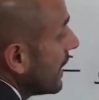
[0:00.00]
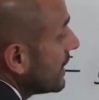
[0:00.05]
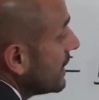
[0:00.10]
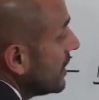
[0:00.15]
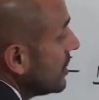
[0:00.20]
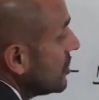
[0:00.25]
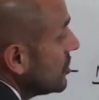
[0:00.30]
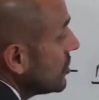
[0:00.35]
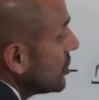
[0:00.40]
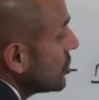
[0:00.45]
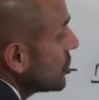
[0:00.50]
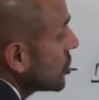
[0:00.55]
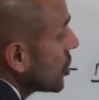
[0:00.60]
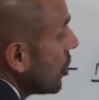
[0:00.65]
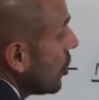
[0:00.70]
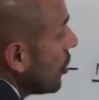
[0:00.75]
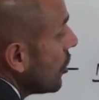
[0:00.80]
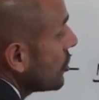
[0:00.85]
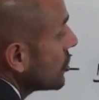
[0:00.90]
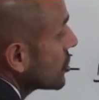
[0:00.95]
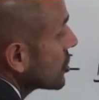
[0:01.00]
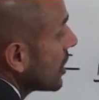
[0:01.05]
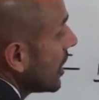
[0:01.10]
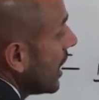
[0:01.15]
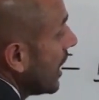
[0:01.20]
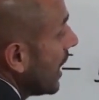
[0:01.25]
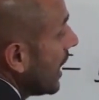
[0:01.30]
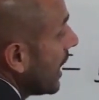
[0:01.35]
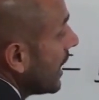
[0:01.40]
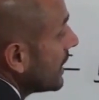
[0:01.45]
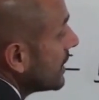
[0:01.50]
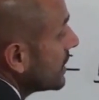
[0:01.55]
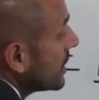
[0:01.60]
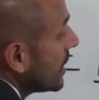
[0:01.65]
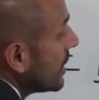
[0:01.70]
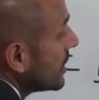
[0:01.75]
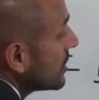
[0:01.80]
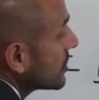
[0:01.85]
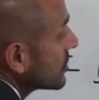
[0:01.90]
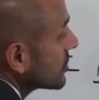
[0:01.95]
this is a church
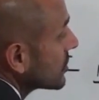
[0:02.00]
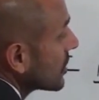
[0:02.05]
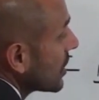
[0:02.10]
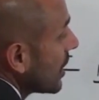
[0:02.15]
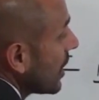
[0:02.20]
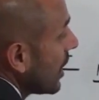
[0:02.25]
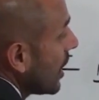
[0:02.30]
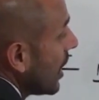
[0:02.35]
that's